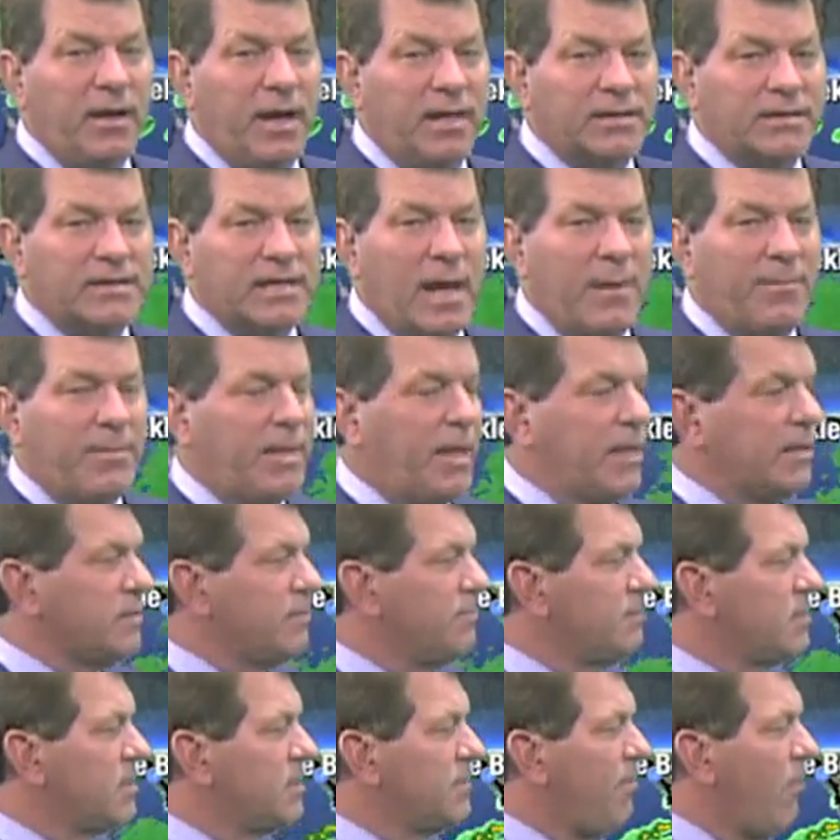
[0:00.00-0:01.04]
On top of that,
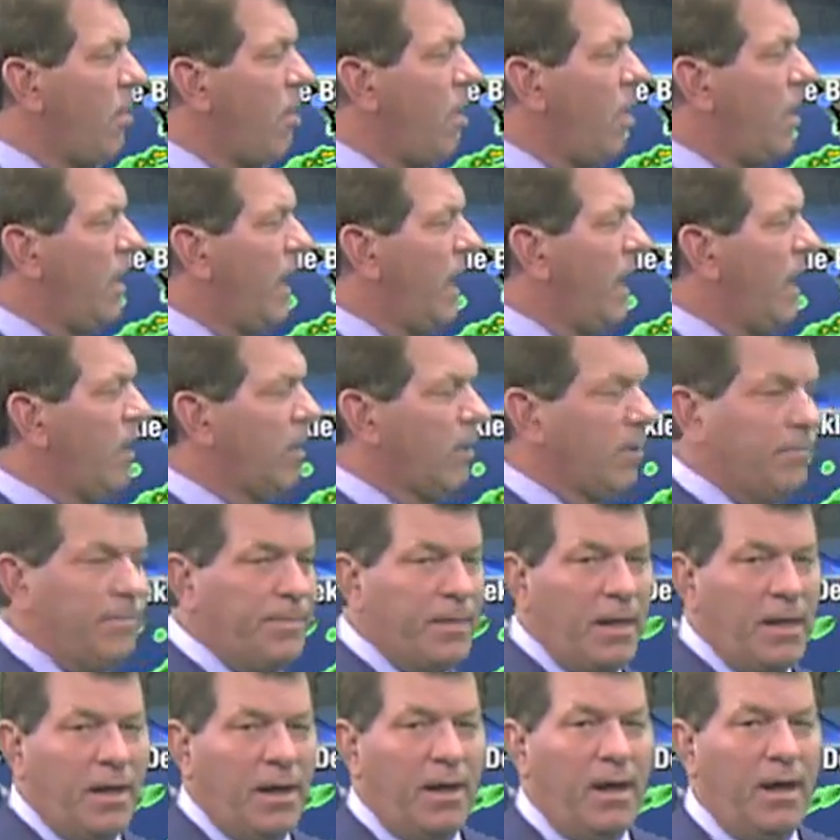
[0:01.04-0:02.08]
some small hail
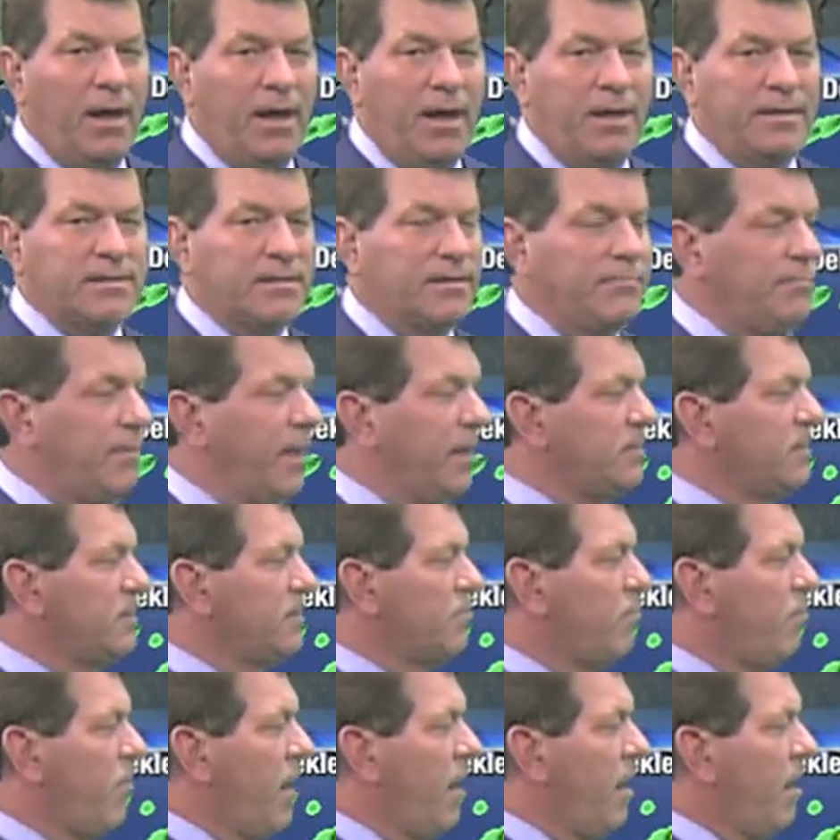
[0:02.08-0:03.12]
uh, as it makes
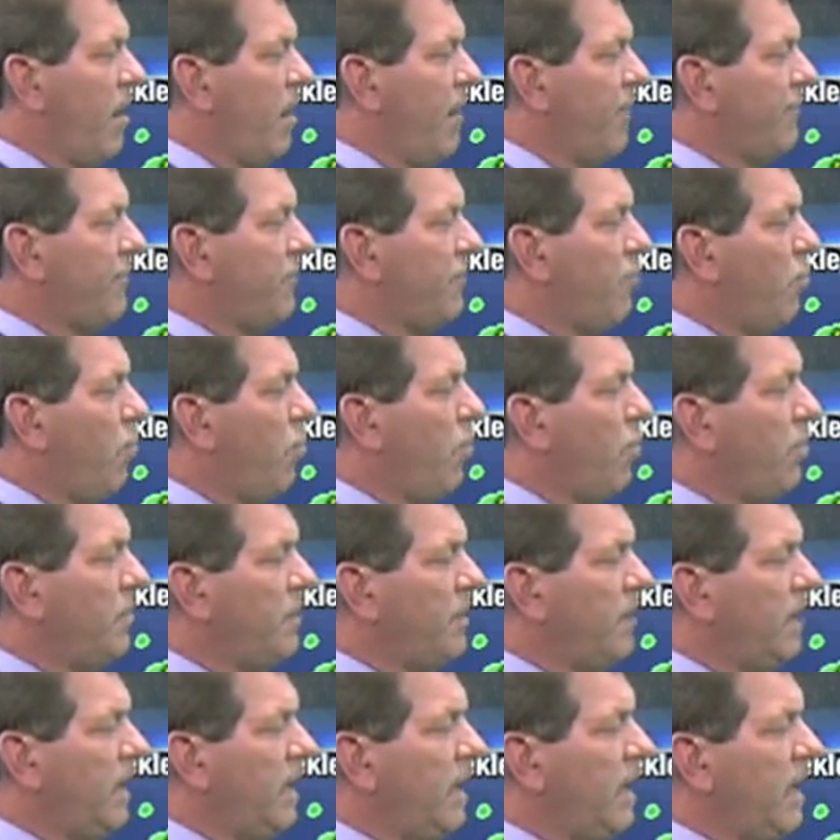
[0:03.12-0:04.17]
its way off
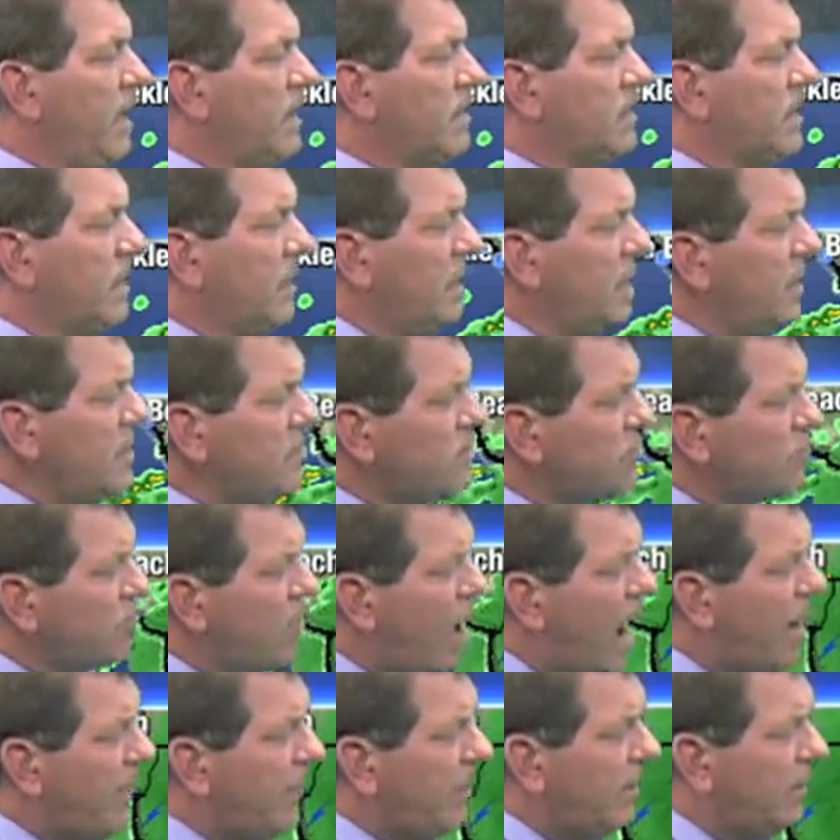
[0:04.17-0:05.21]
toward the east. It is
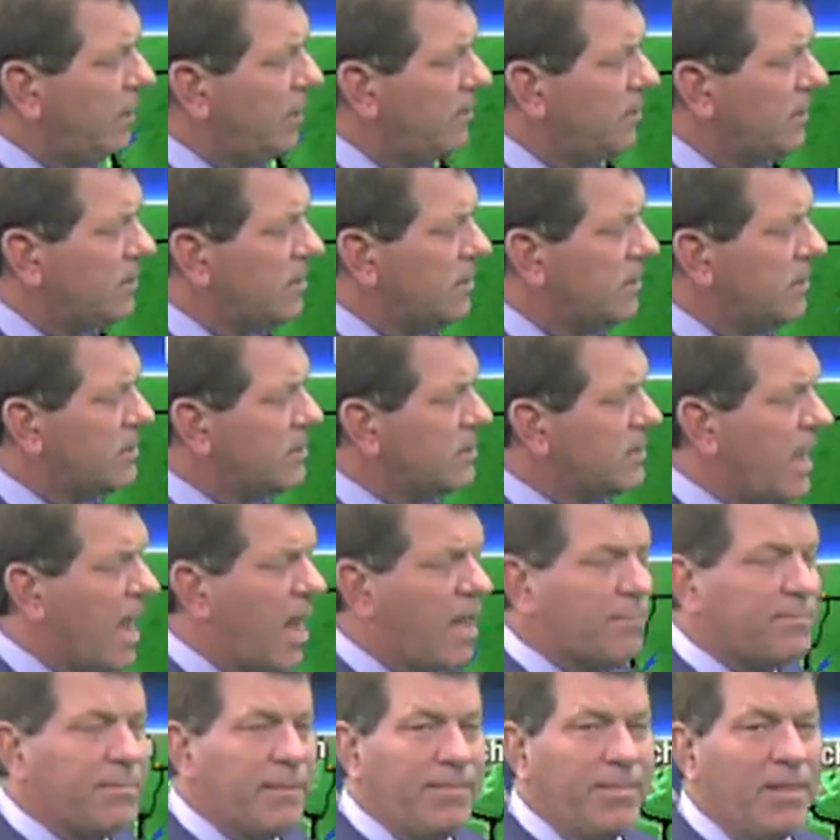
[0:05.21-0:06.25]
dropping a little bit to the
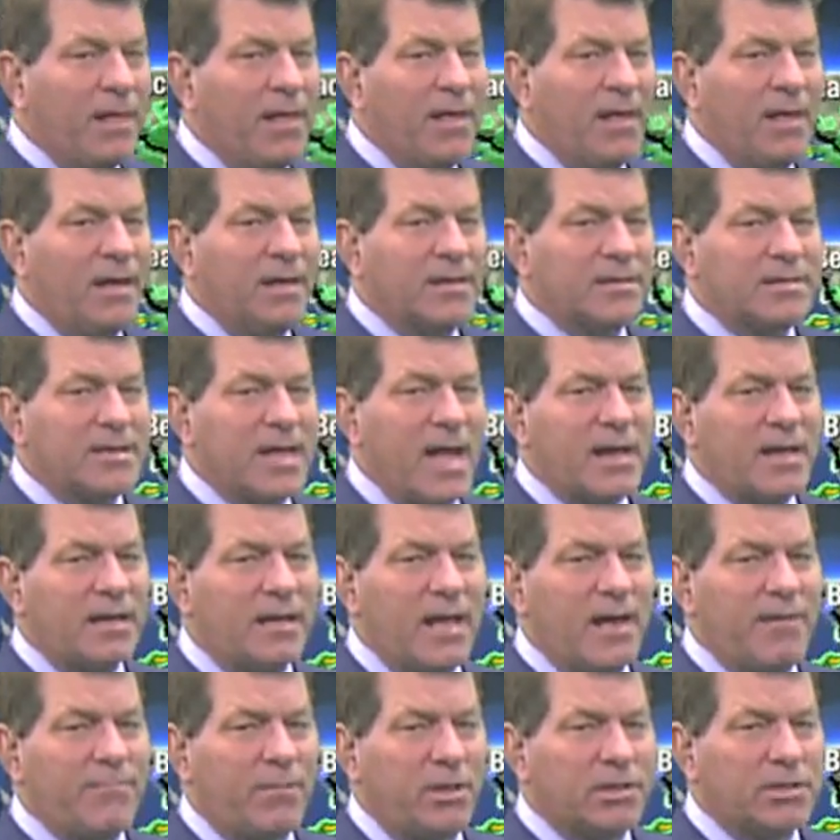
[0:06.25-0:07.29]
south, but it's not going
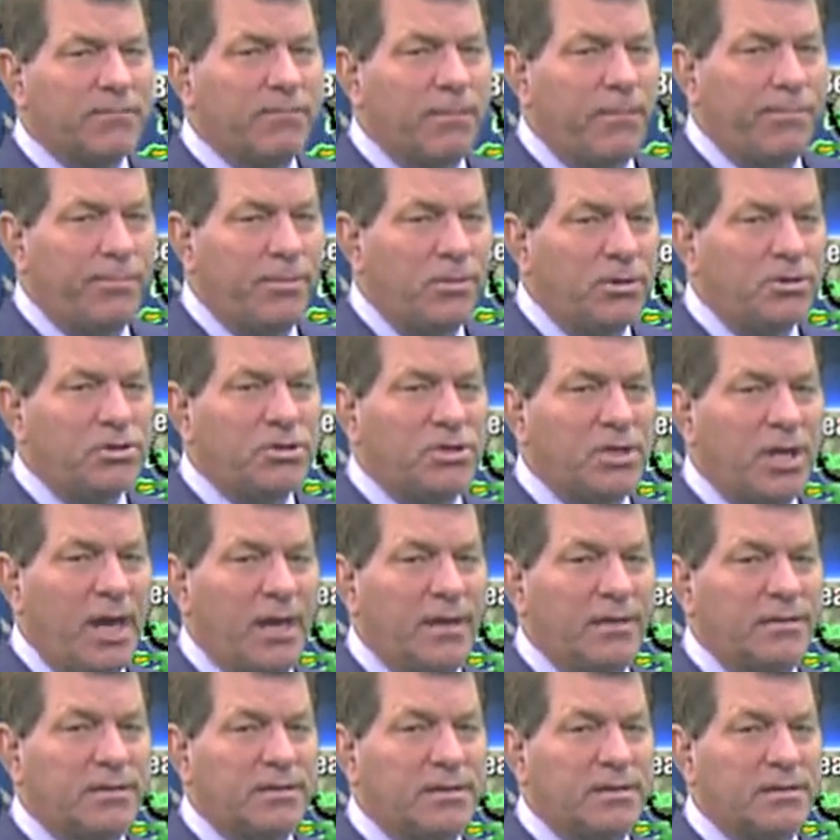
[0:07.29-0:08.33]
to have much of a push
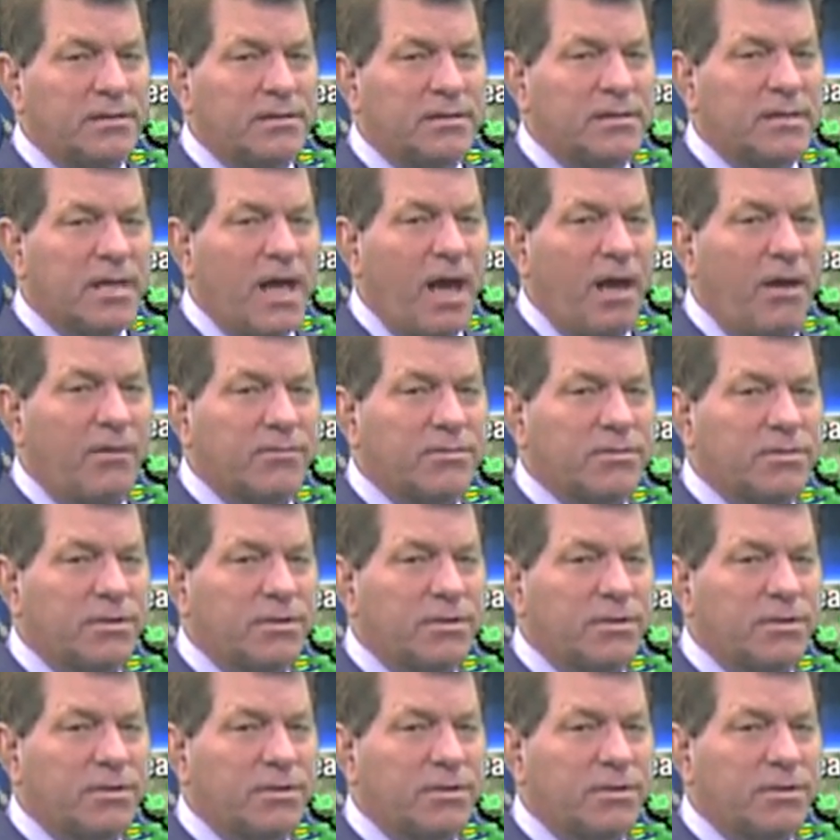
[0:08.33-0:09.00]
yet to the south.